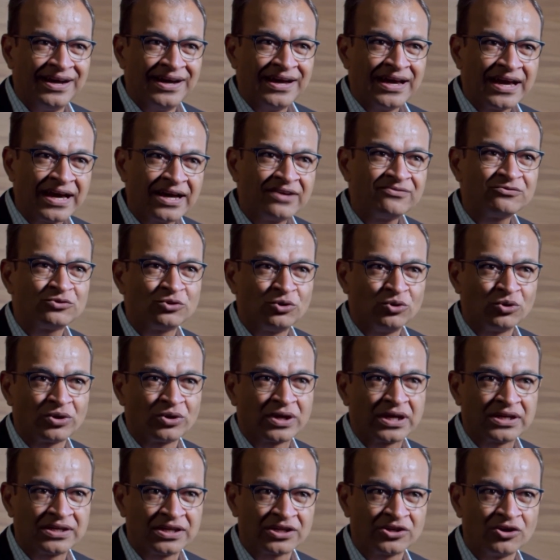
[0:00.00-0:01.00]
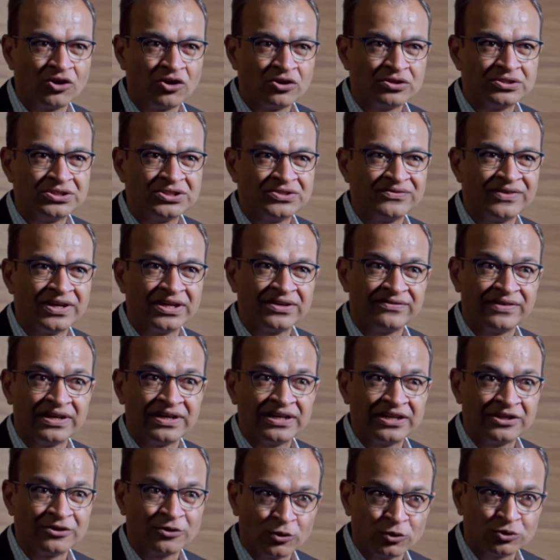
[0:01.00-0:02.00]
have to look at technology very,
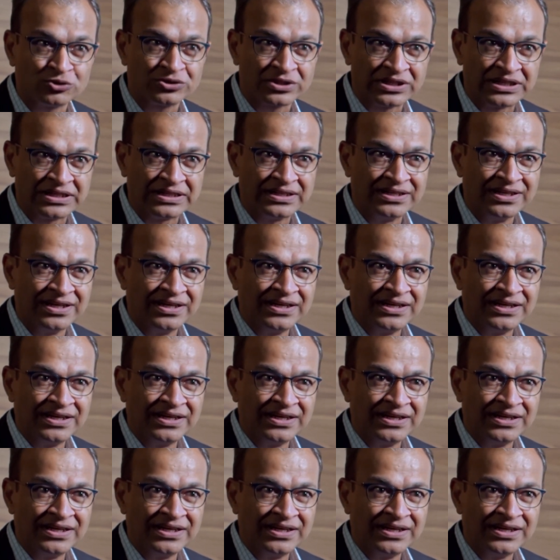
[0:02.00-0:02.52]
very closely.